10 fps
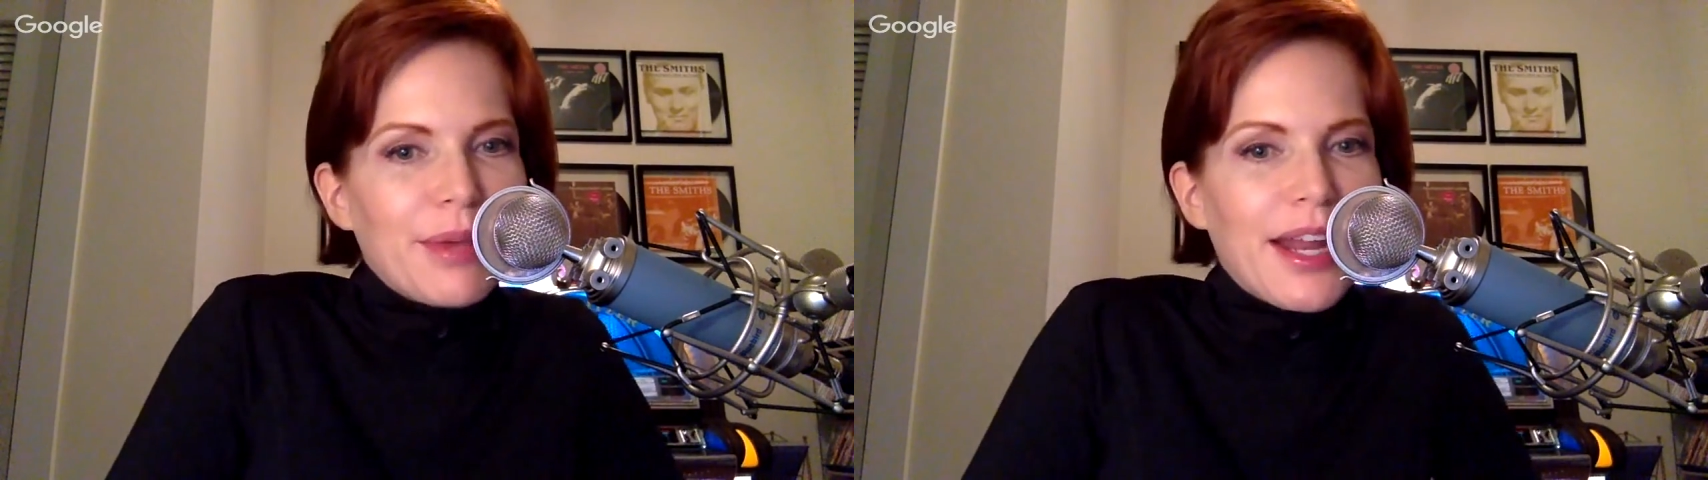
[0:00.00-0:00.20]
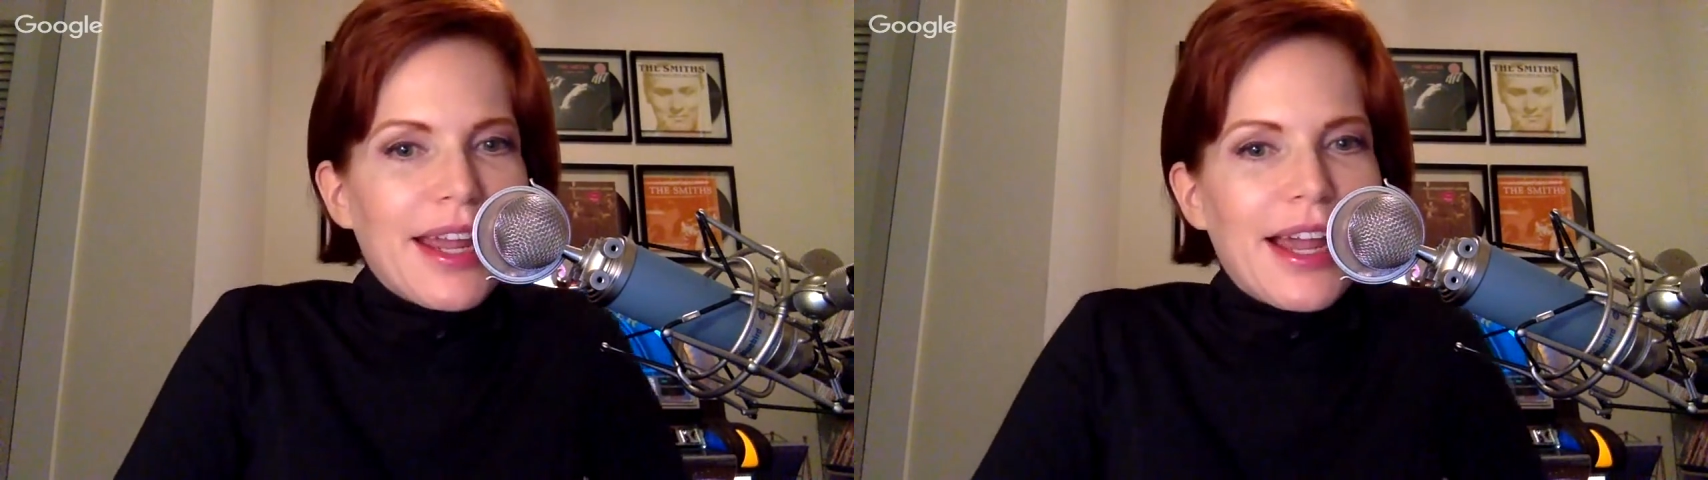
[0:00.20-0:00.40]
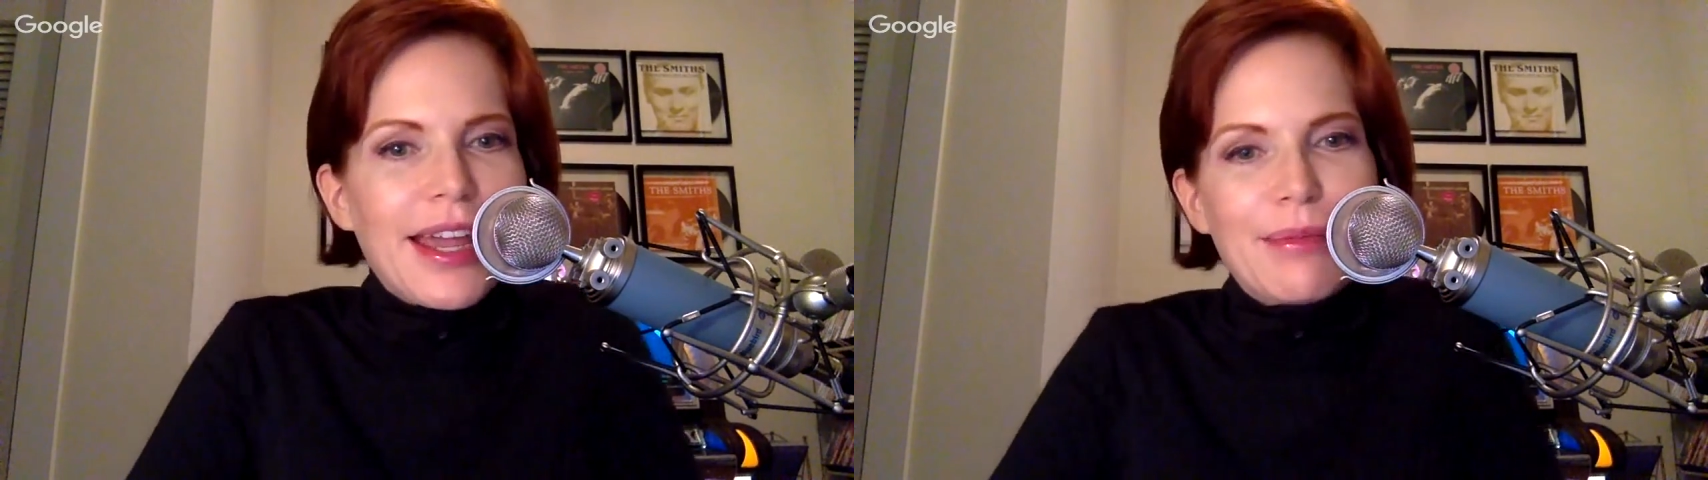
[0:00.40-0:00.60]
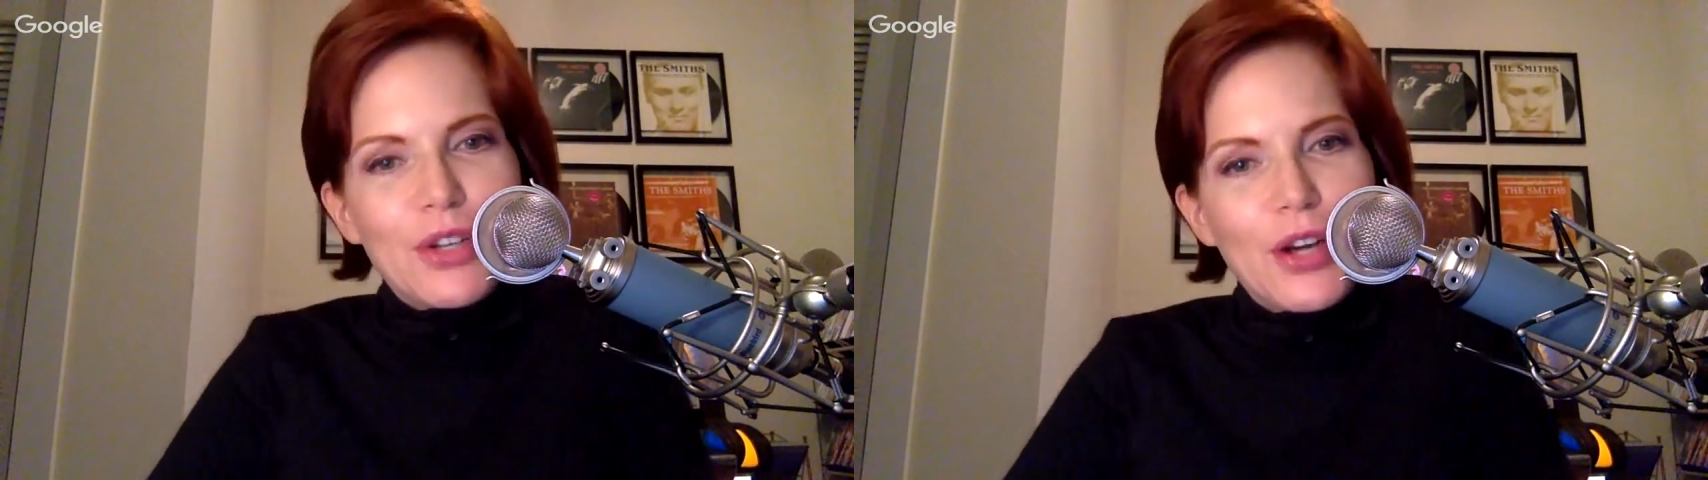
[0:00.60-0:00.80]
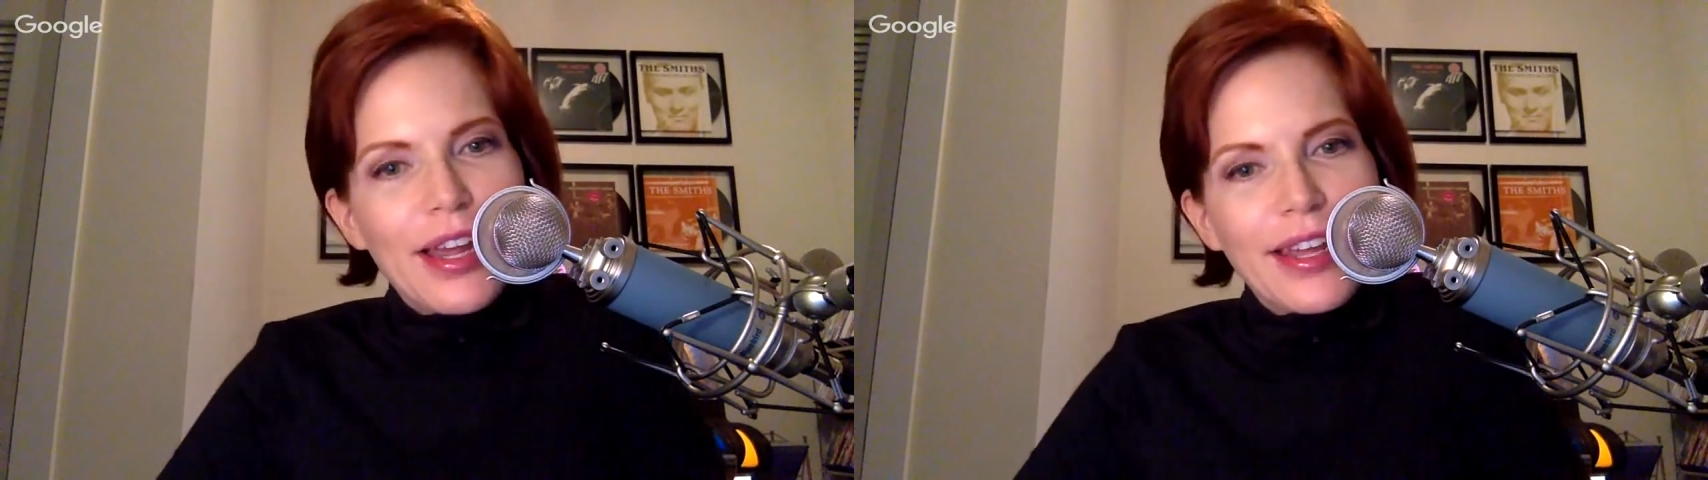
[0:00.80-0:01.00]
but I am
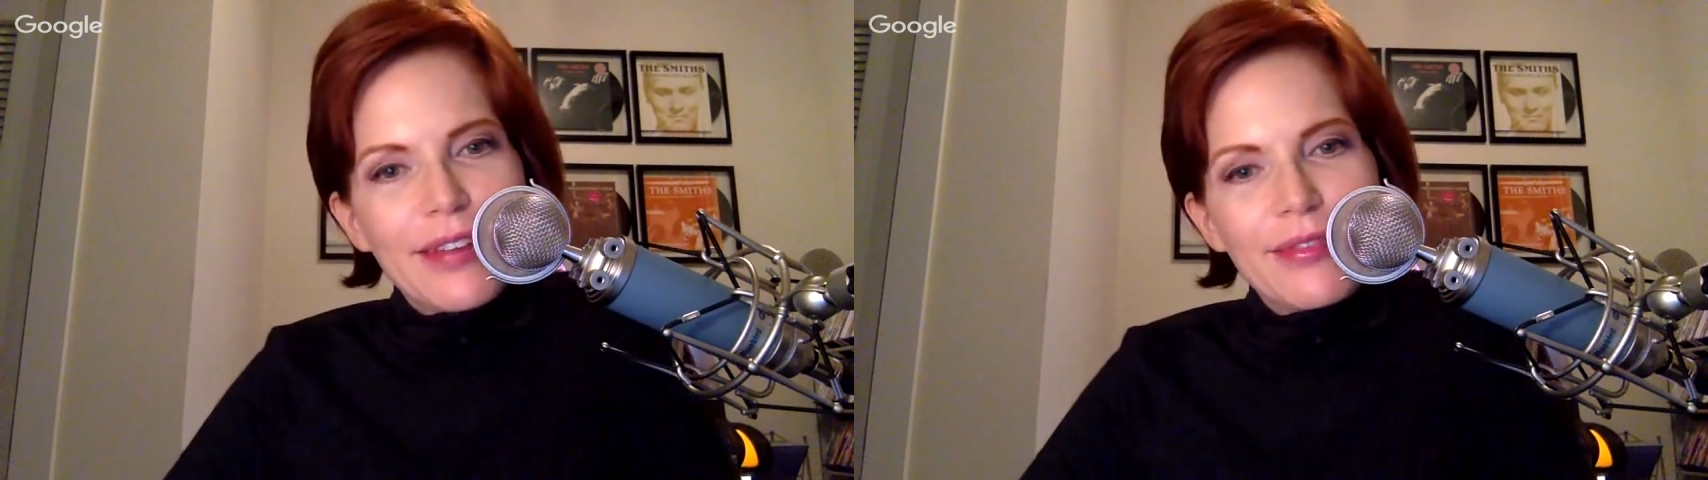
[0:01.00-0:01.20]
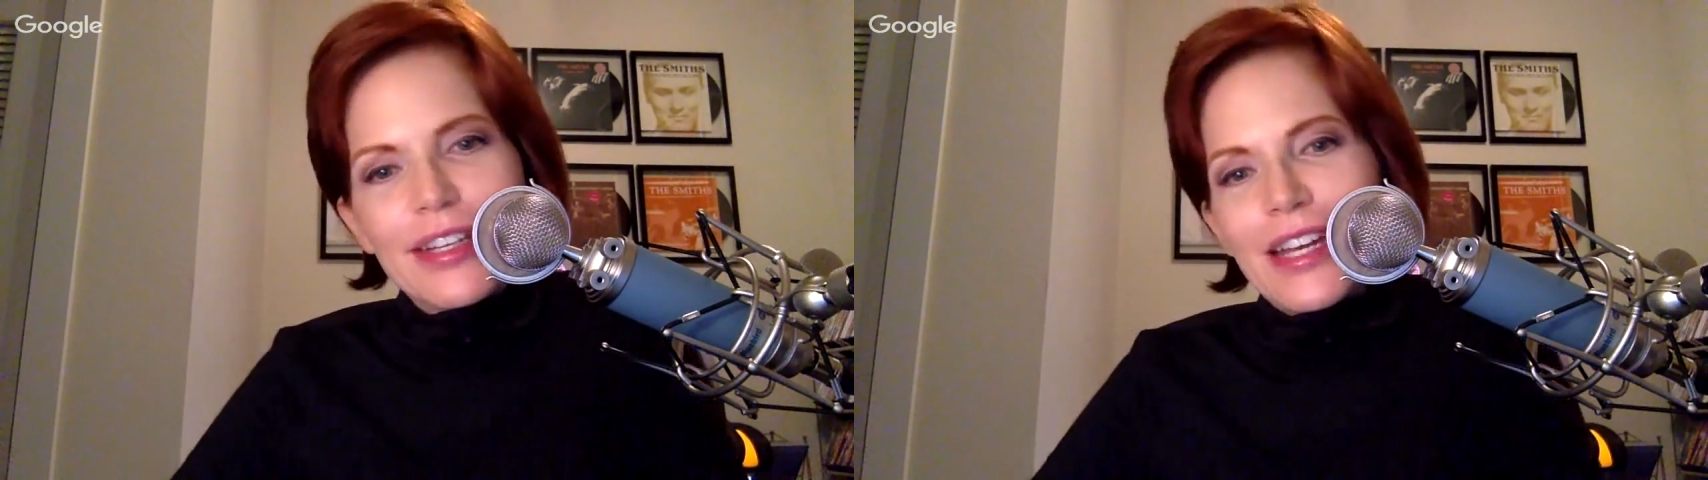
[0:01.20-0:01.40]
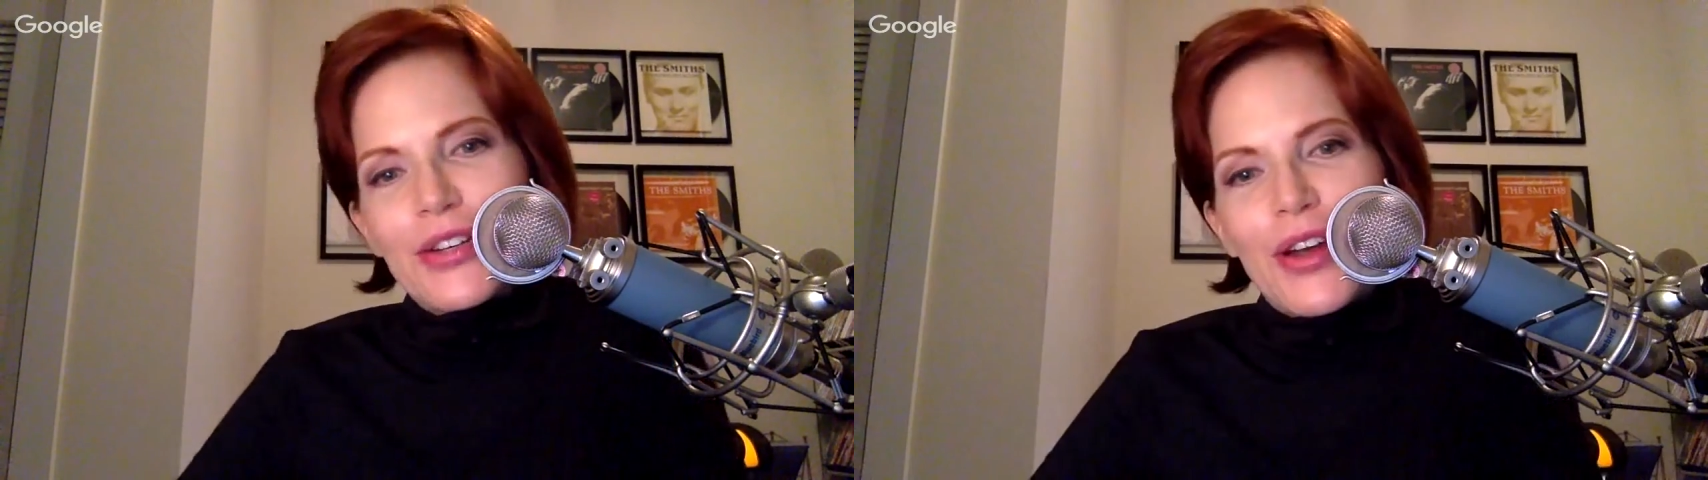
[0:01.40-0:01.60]
trying every day,